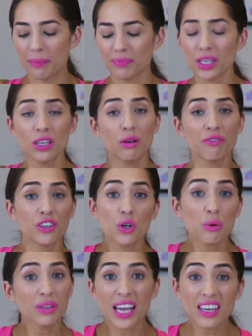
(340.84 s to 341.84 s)
you know, if you
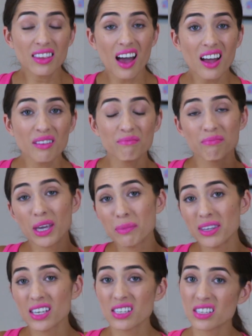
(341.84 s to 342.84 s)
don't like that,
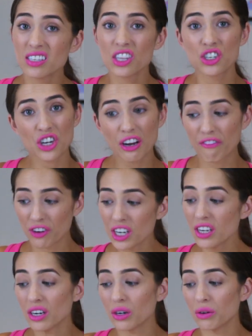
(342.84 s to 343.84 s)
maybe this isn't the drink for
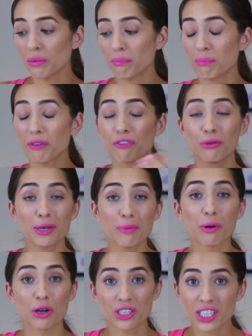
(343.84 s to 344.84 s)
you. But for me
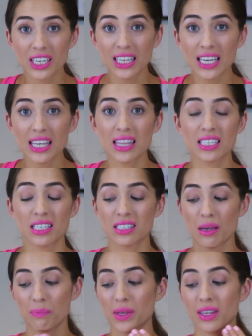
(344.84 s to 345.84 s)
personally, this is
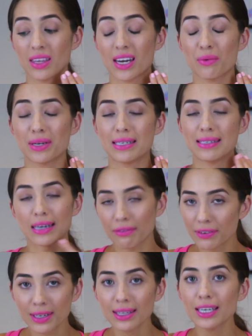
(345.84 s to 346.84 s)
something that I would
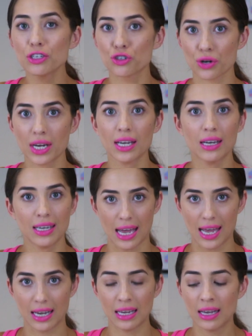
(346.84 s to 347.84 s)
definitely drink
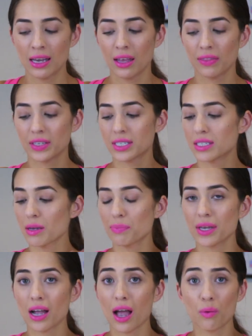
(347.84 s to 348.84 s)
again. This is
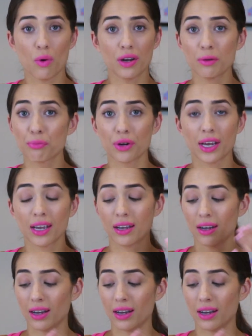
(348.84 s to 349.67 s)
something I want to bring,